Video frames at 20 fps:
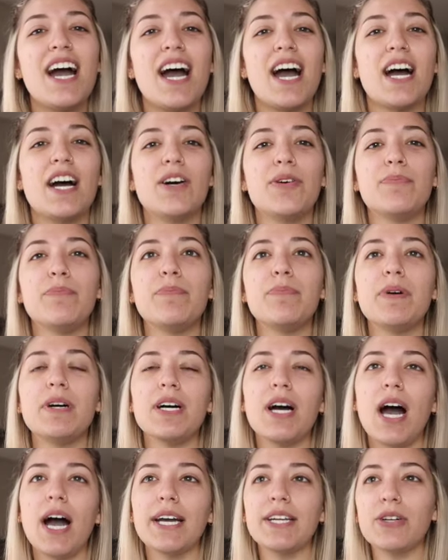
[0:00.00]

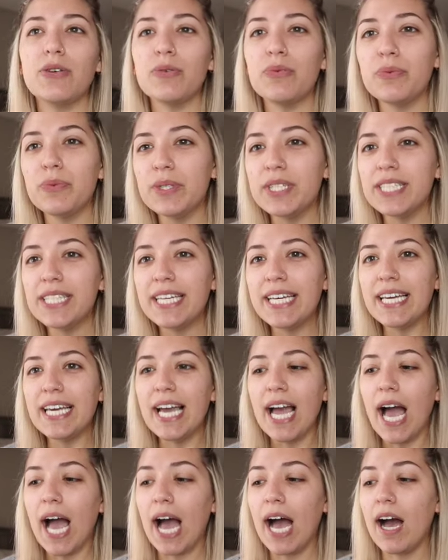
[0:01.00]
I don't really
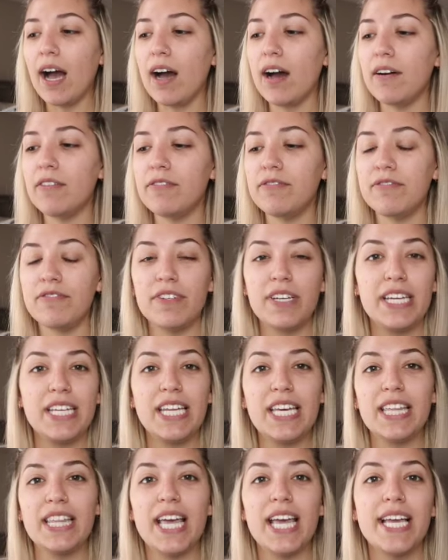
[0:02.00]
have
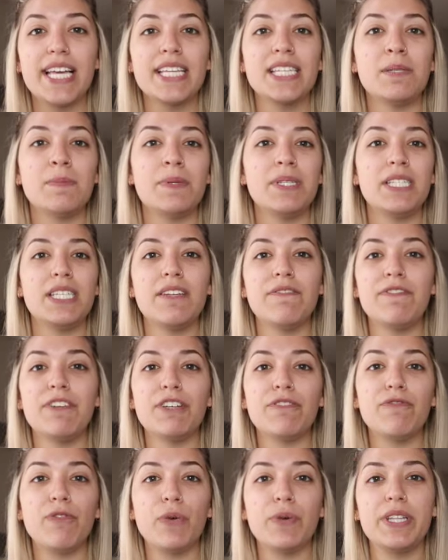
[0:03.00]
anything
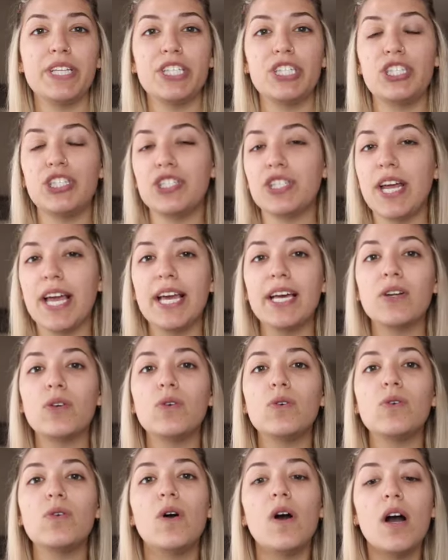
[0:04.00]
specific for this
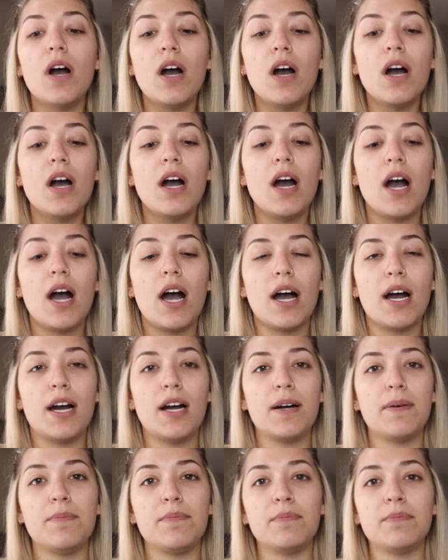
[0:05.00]
channel.
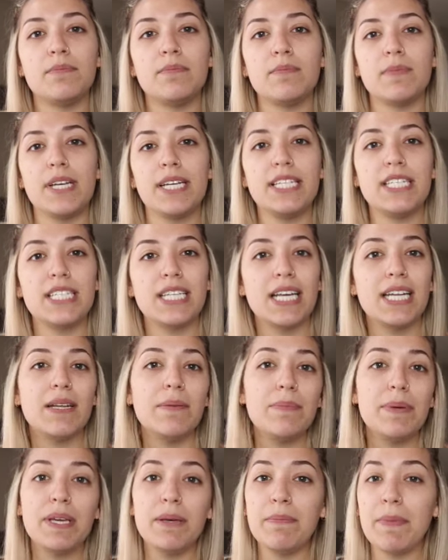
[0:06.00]
It's
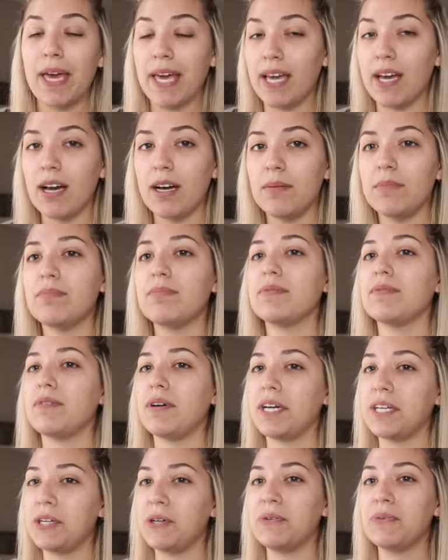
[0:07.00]
gonna be makeup,
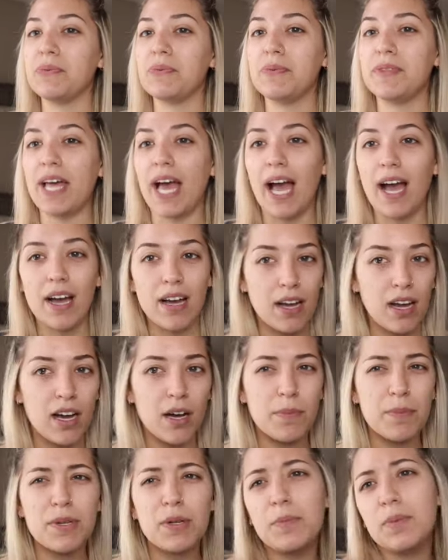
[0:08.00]
I know that.
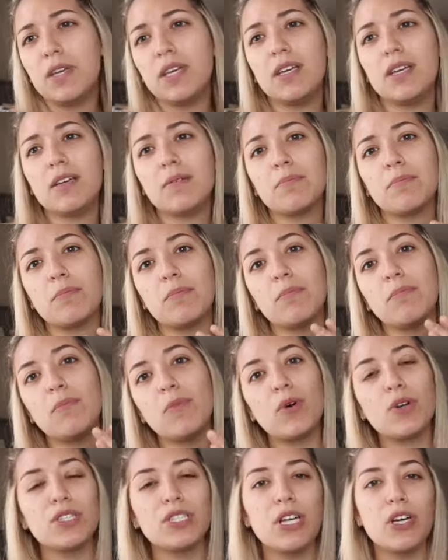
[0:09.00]
It'll be
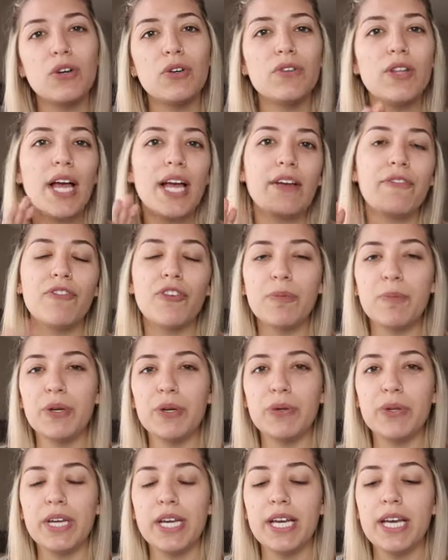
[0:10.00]
more so like for
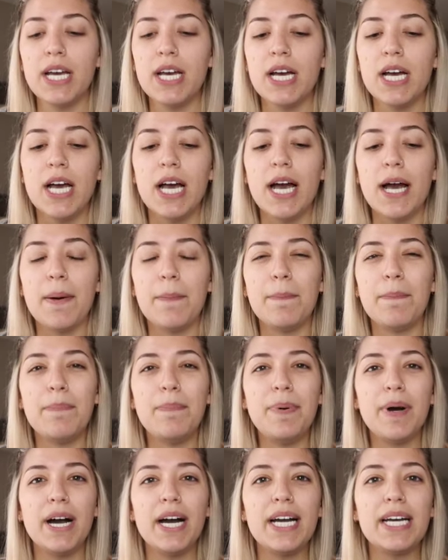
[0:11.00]
beauty,
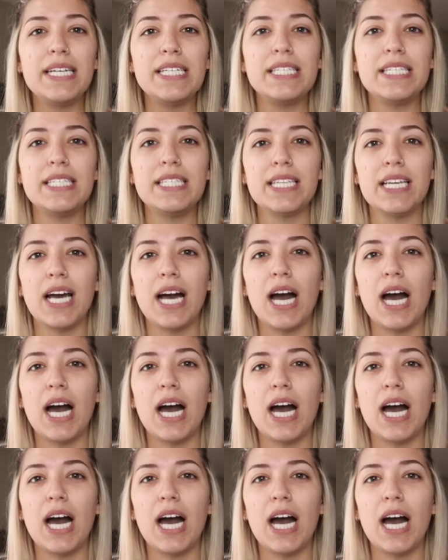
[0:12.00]
but